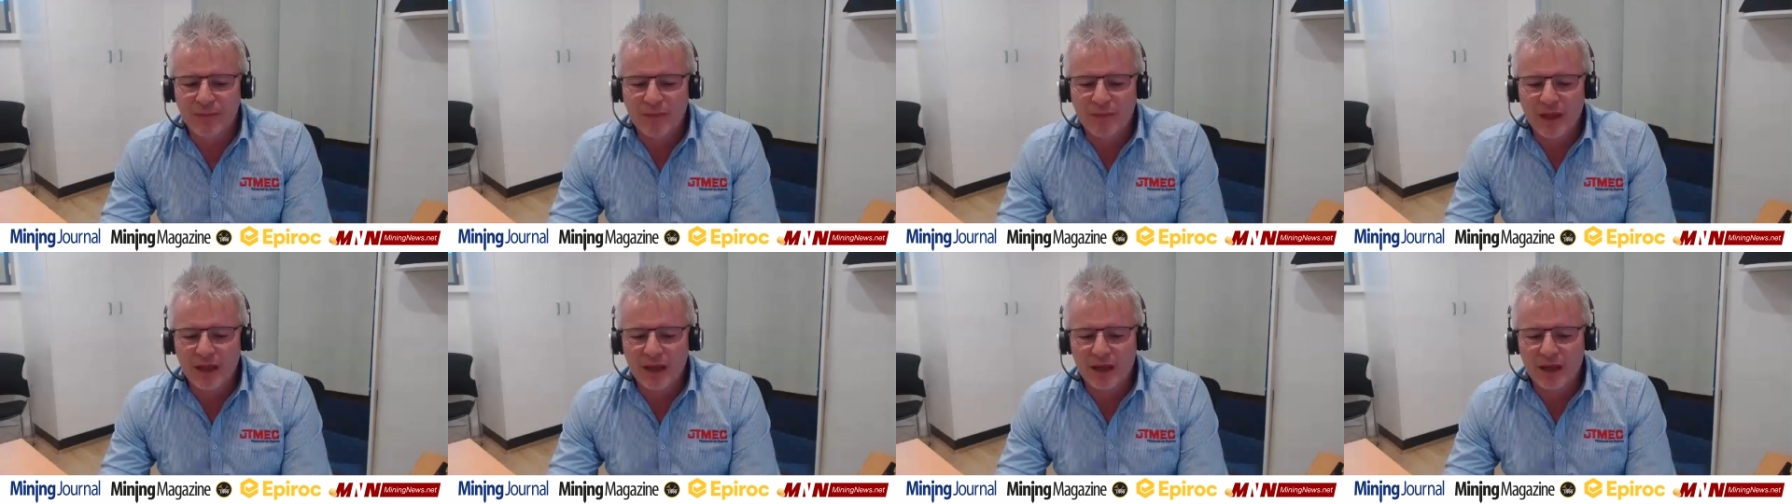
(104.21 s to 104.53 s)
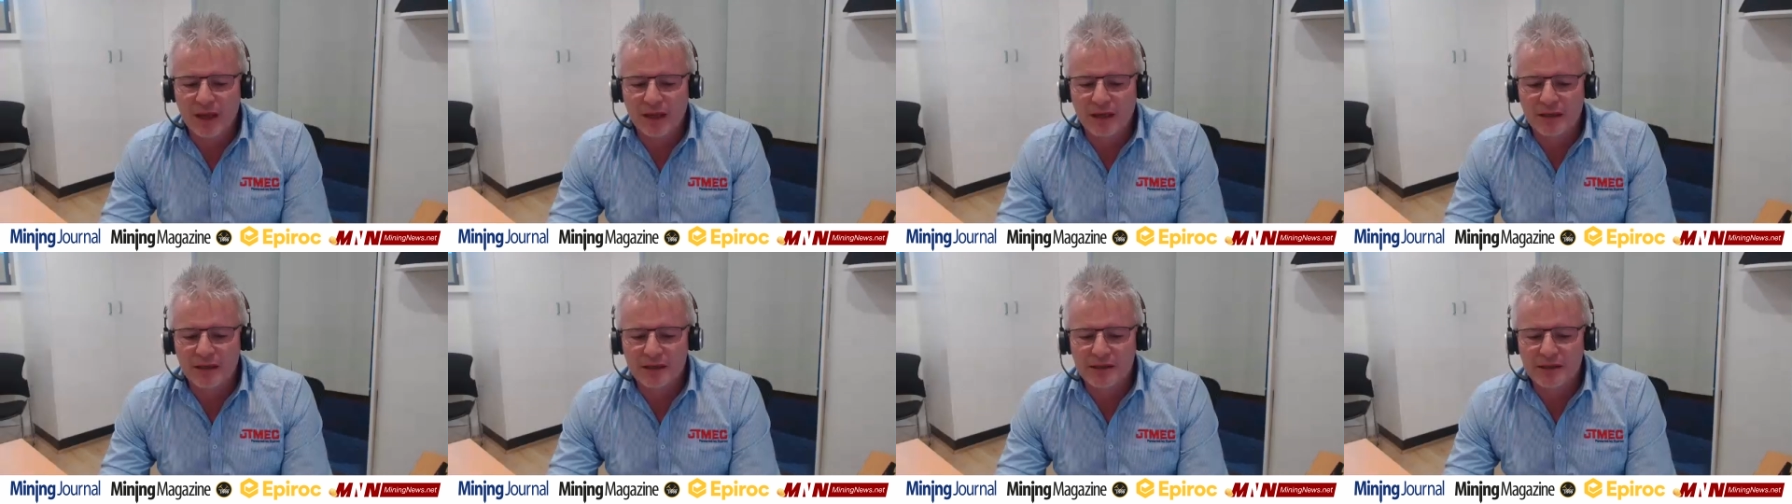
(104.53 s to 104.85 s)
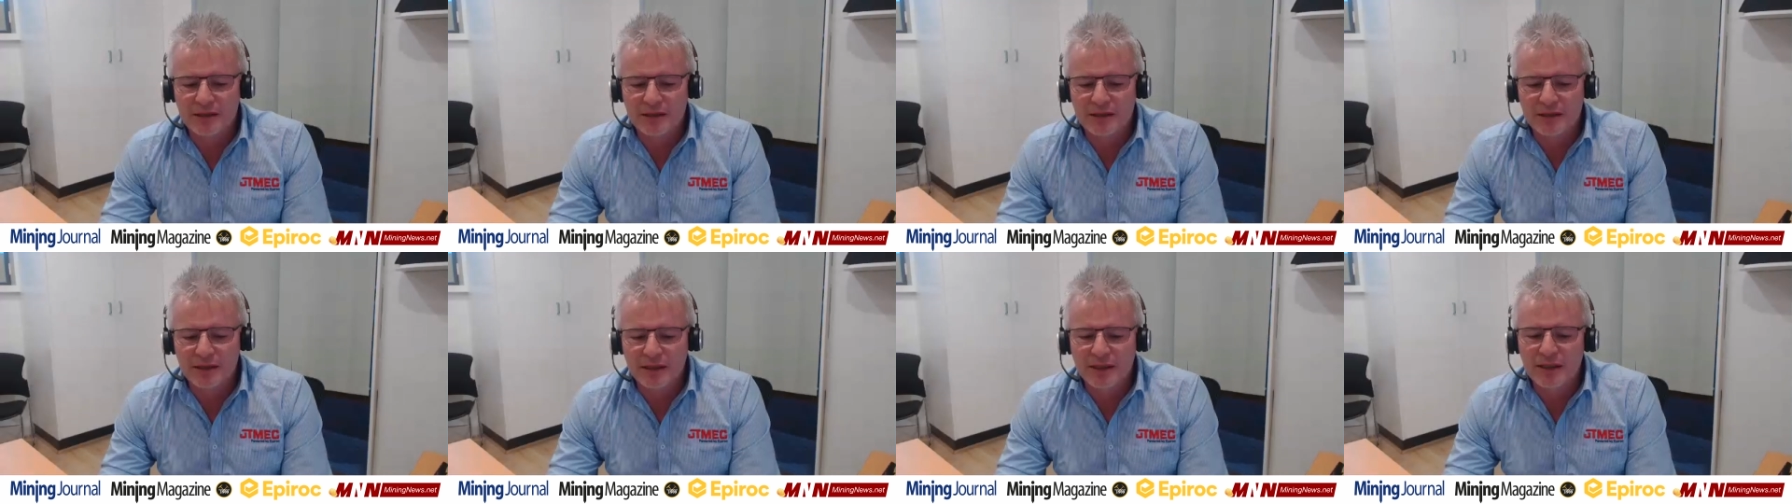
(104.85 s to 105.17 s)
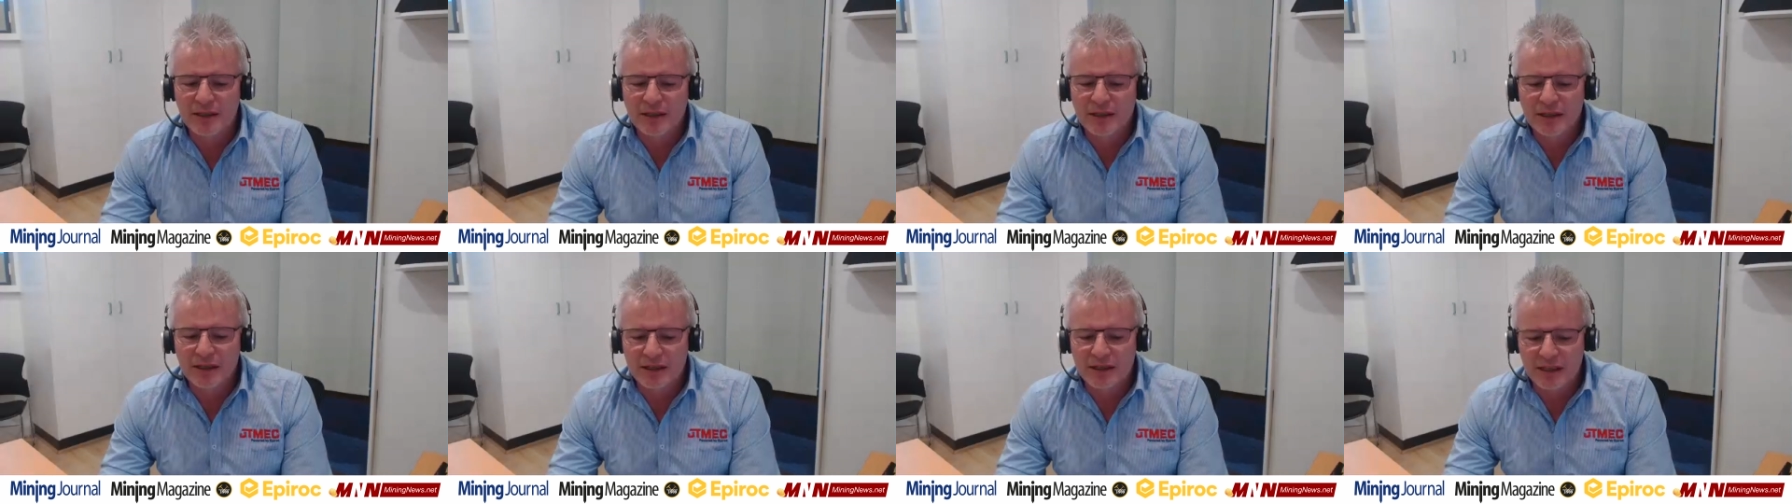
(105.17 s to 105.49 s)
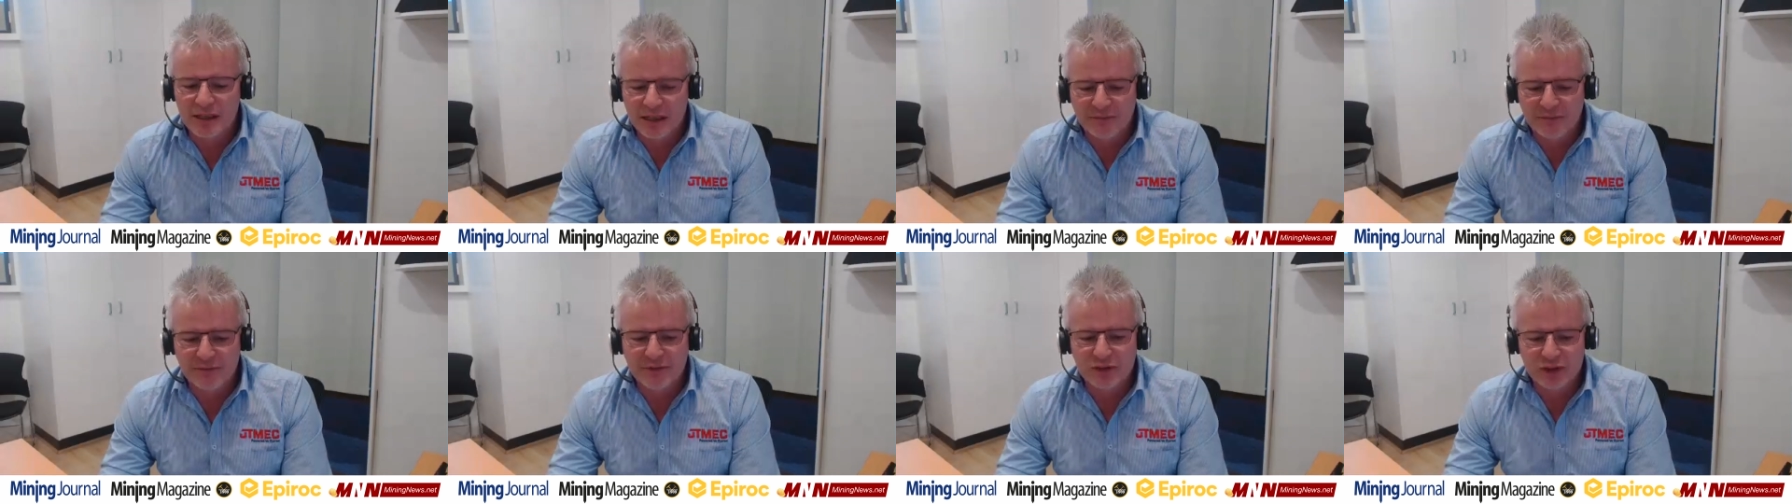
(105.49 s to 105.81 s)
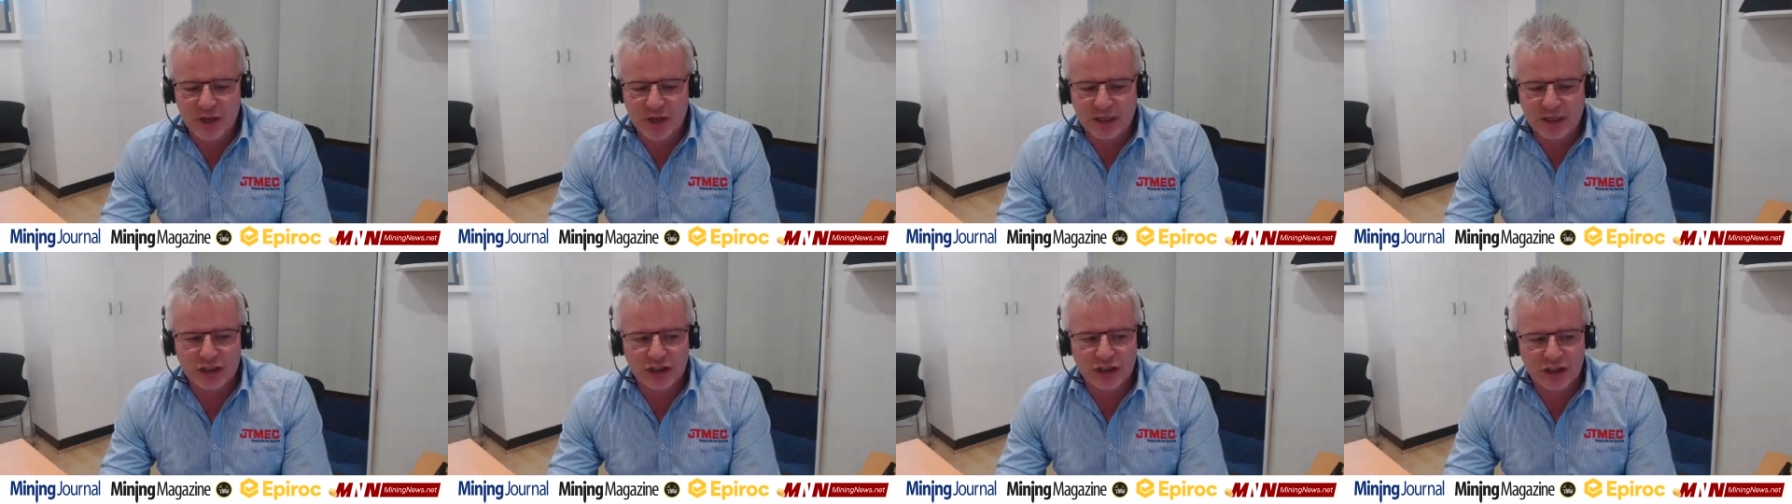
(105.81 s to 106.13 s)
yeah, it's the
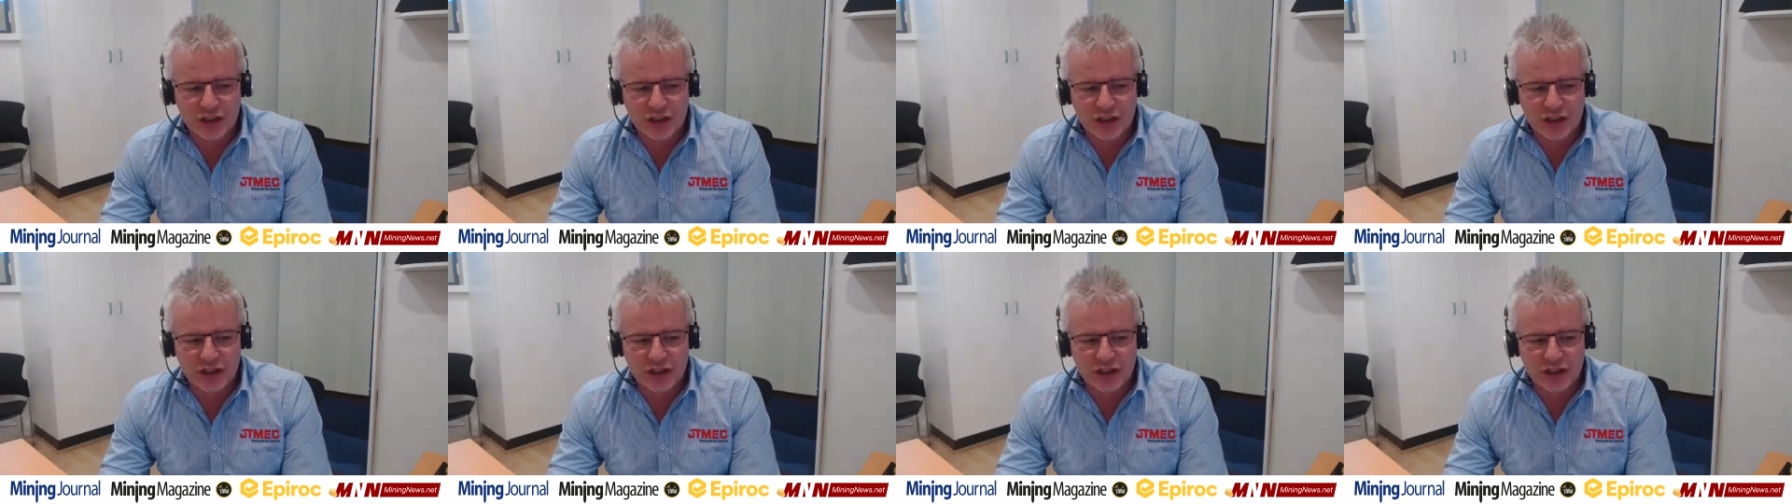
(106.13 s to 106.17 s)
infrastructure